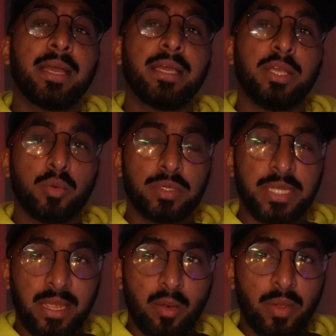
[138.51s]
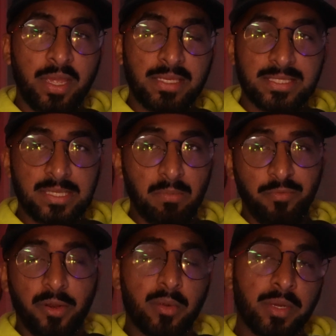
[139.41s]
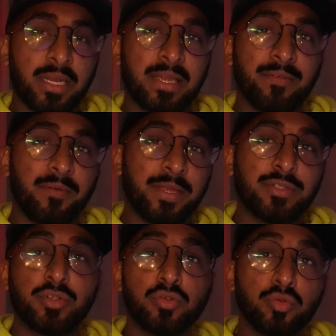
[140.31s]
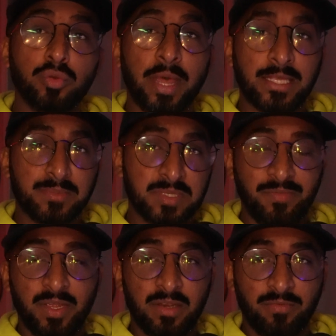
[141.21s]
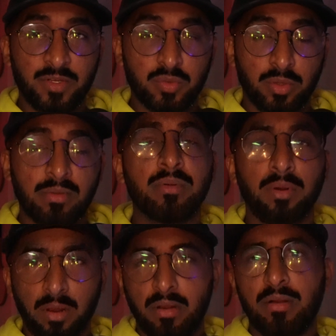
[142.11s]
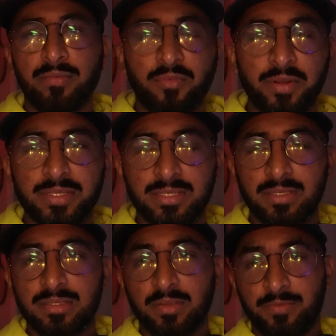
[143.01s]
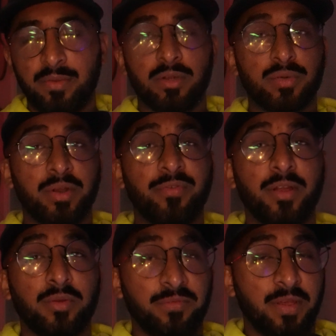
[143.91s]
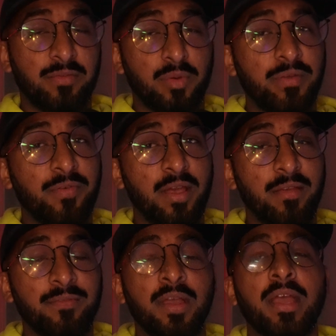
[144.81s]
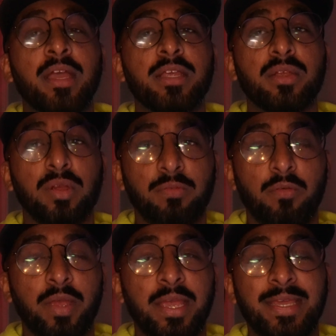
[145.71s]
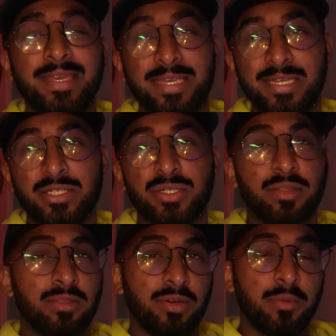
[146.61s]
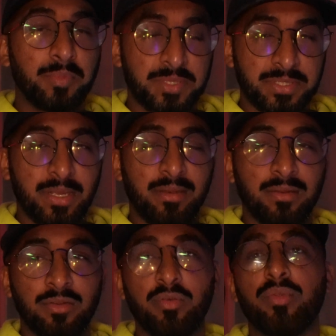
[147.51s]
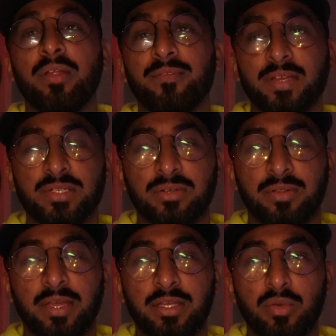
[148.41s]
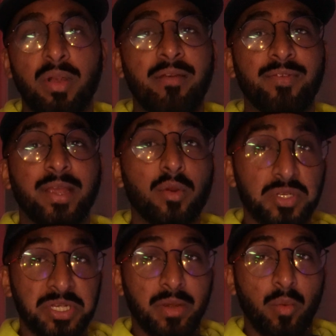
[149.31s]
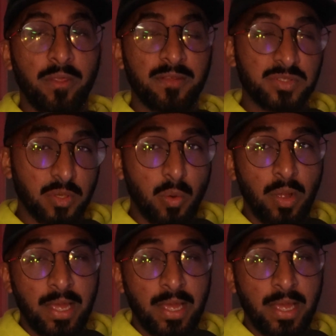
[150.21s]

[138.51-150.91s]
you would take away some of your equity and give away to that specific individual. Or for instance, if you are 25, you give away each 3% to the investor that you have negotiated with. So